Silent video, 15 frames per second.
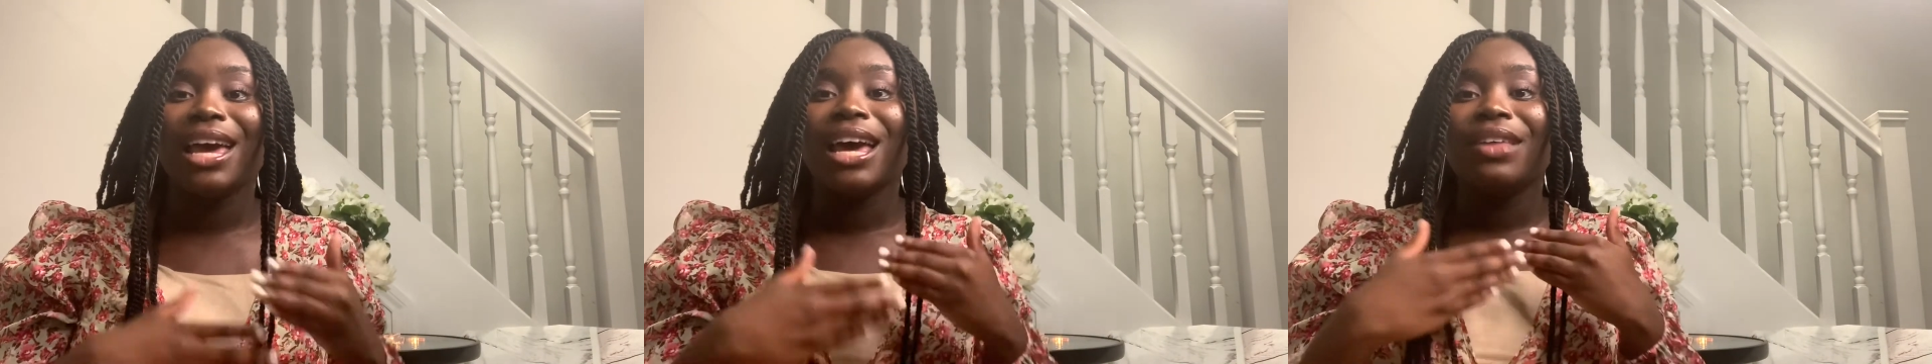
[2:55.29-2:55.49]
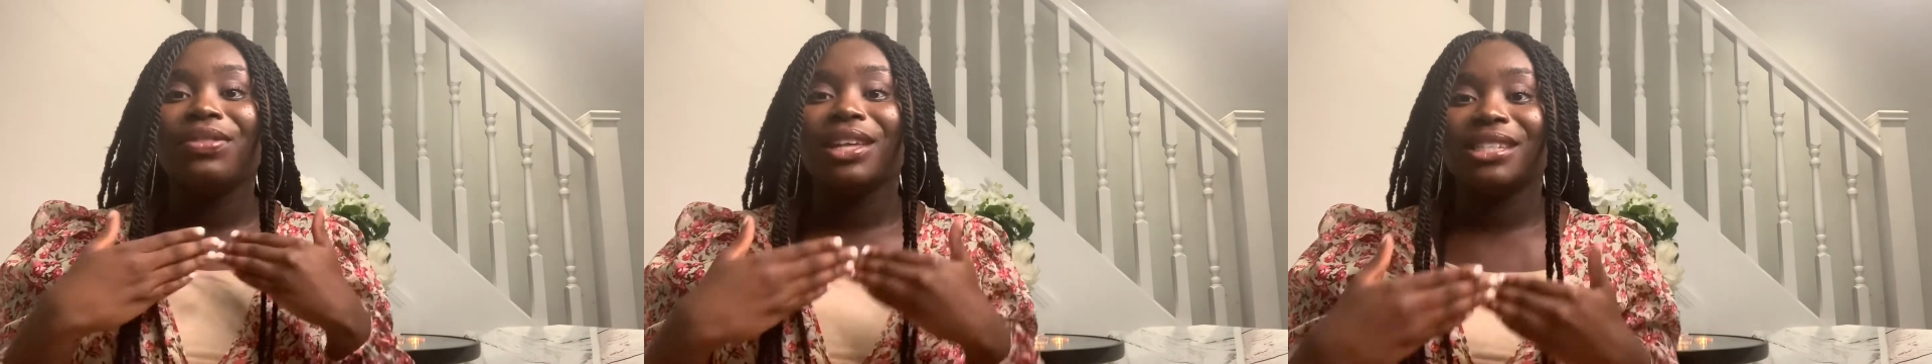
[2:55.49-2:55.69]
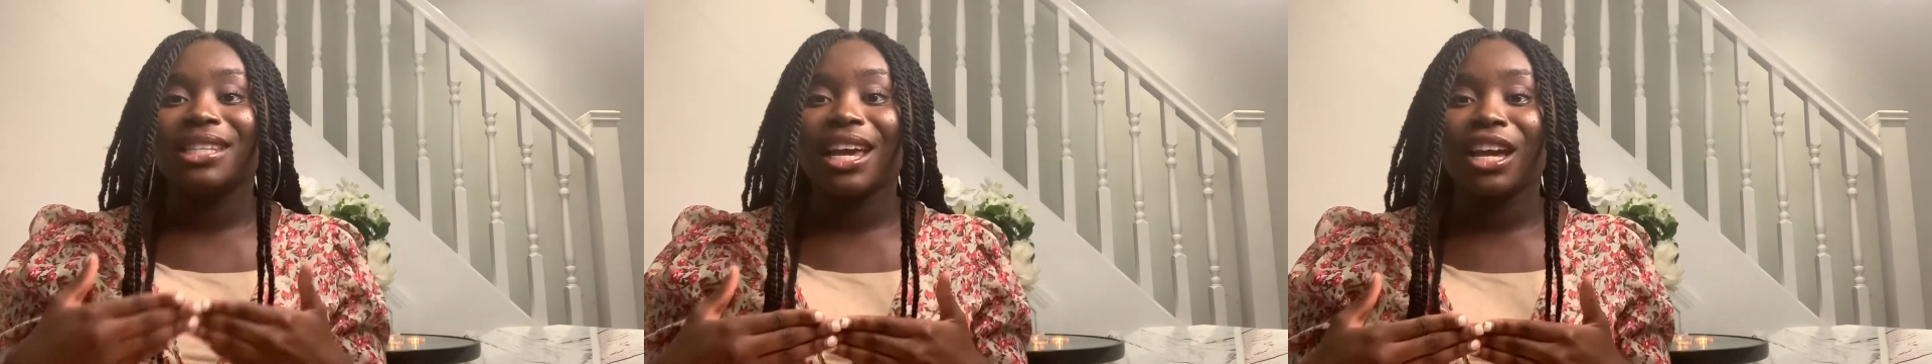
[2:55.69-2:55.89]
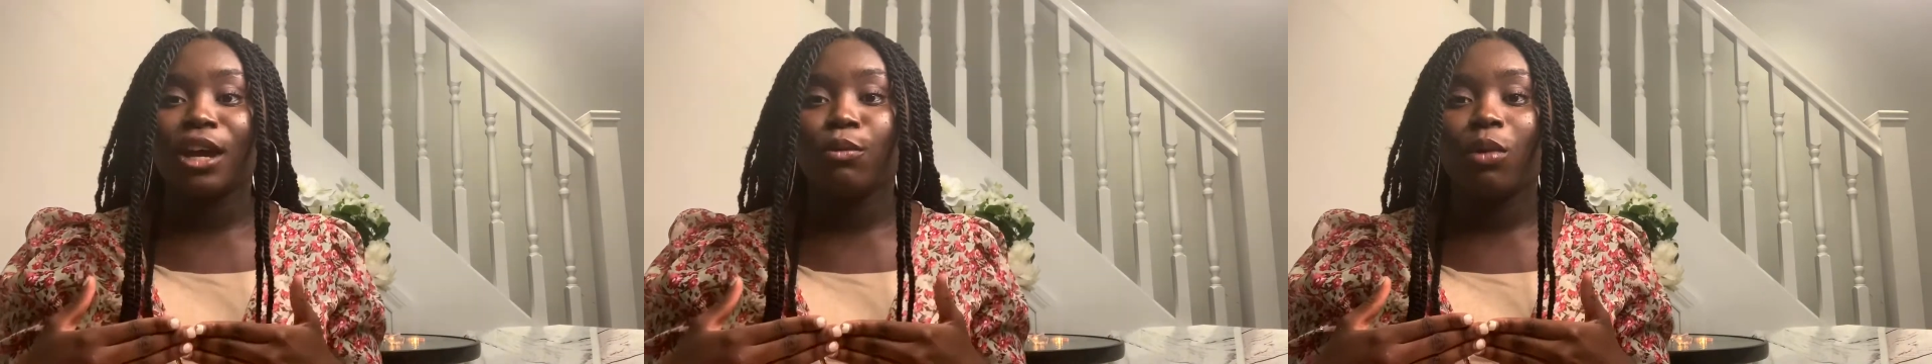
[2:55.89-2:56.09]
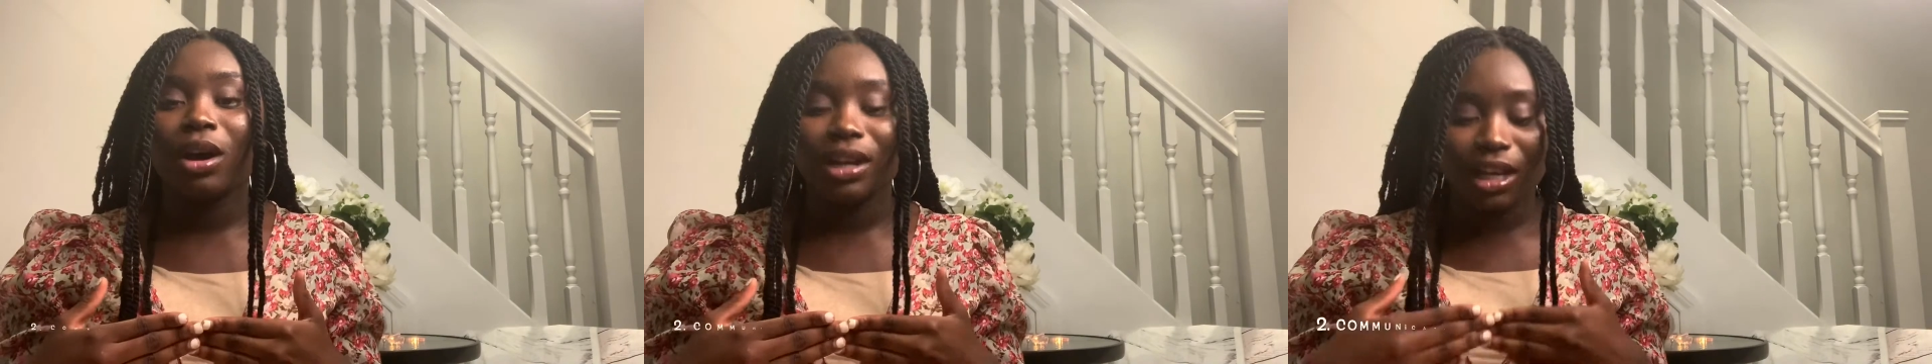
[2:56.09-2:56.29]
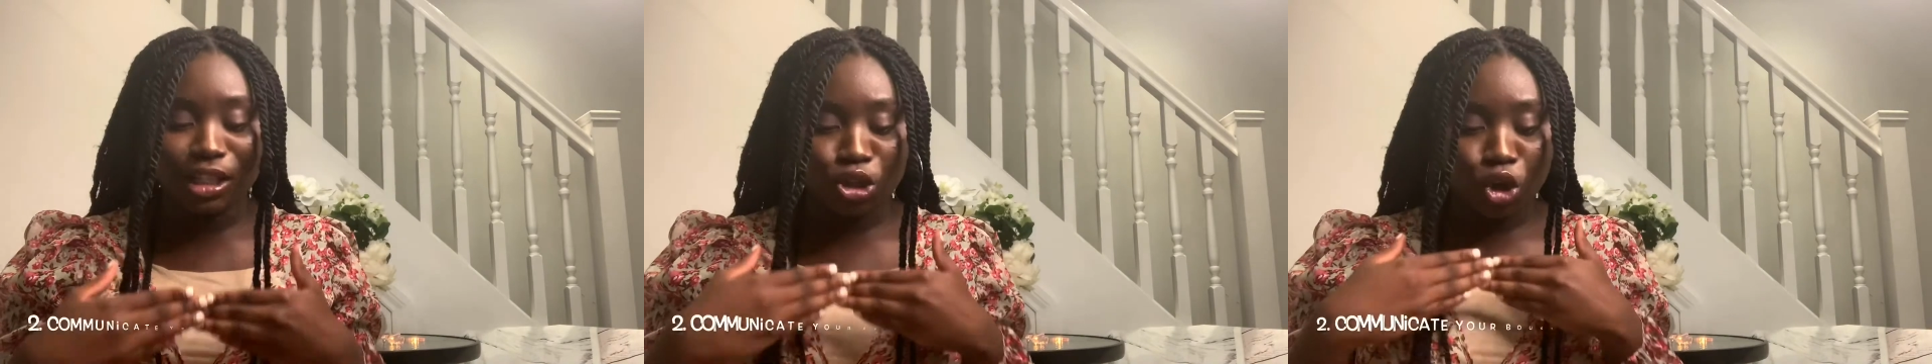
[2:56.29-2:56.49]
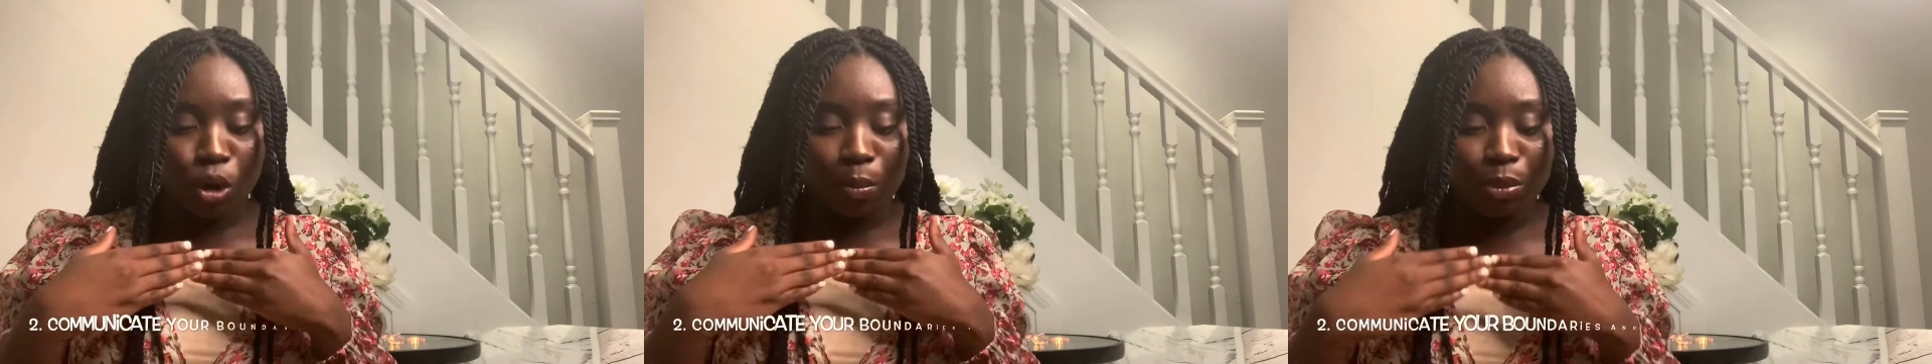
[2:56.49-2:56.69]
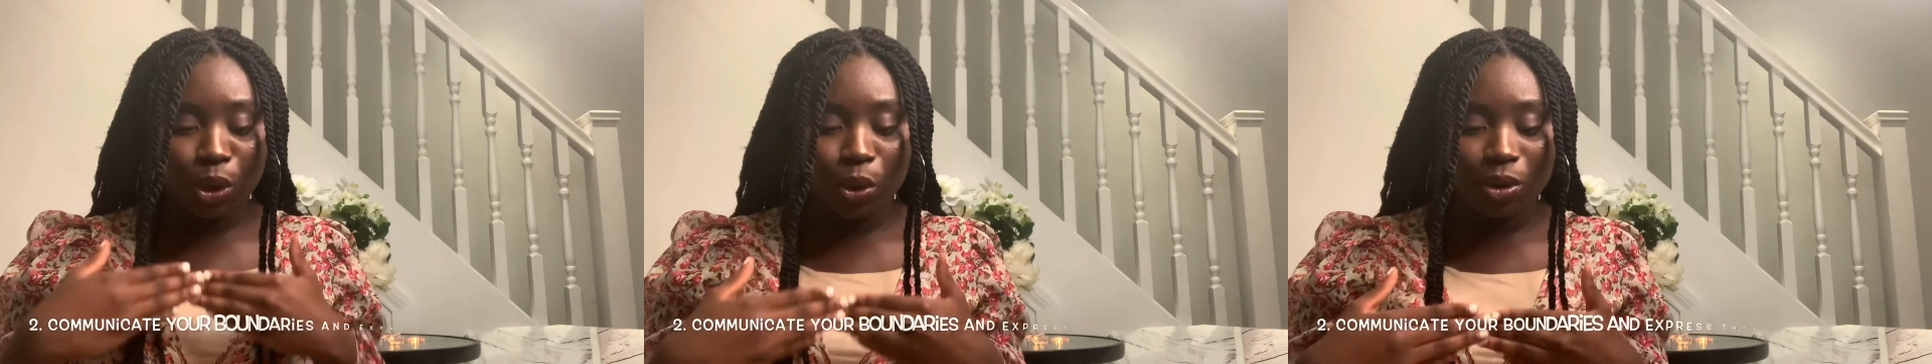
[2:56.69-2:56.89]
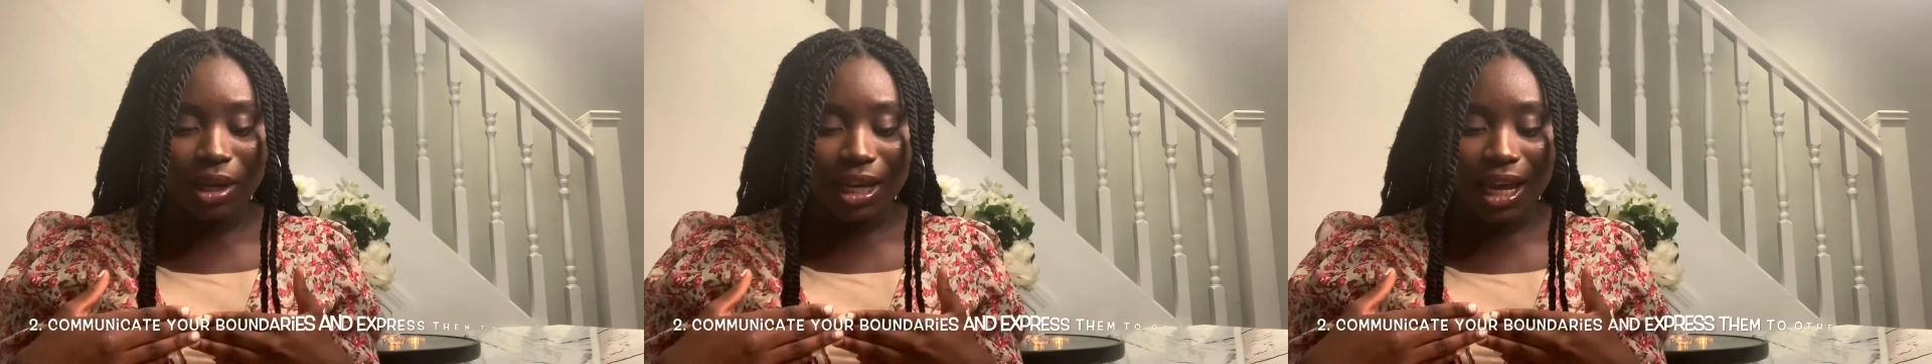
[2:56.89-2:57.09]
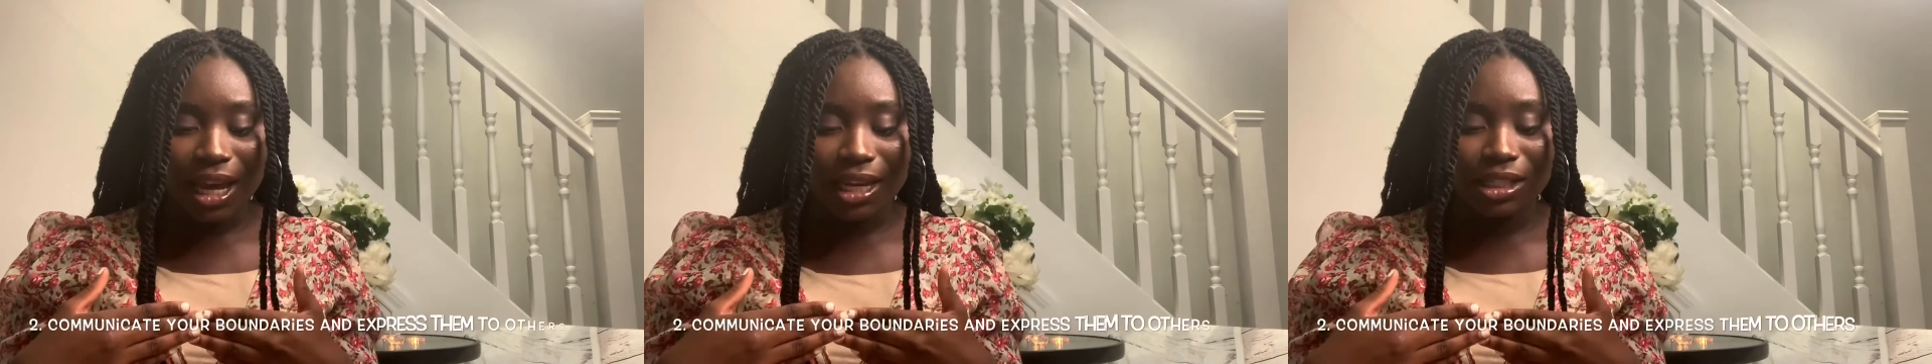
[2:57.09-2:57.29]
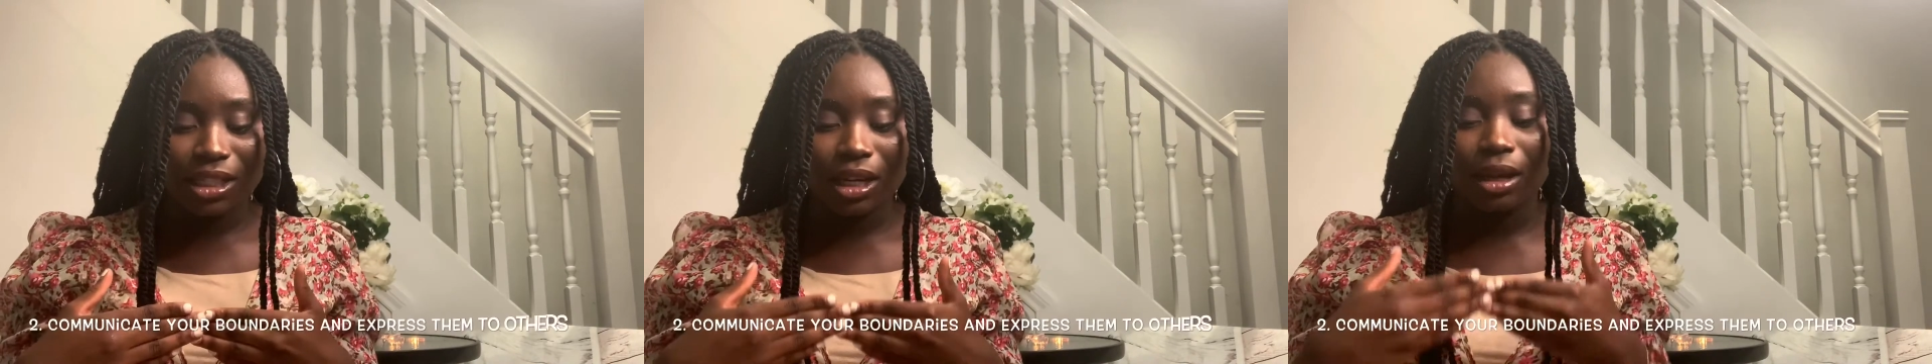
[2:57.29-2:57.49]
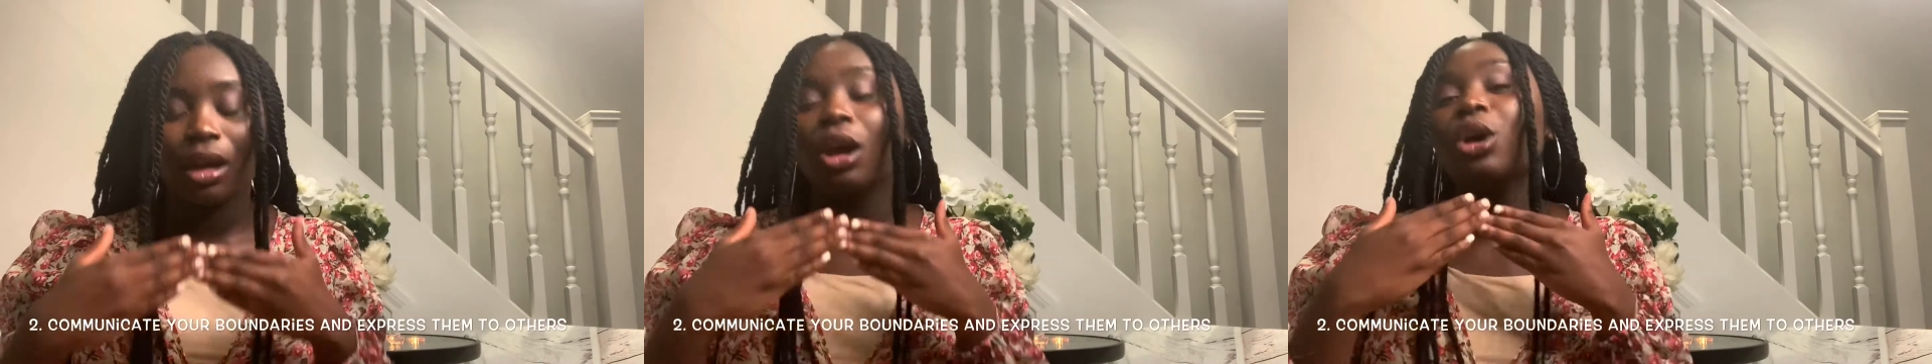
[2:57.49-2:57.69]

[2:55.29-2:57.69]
The second one is communicating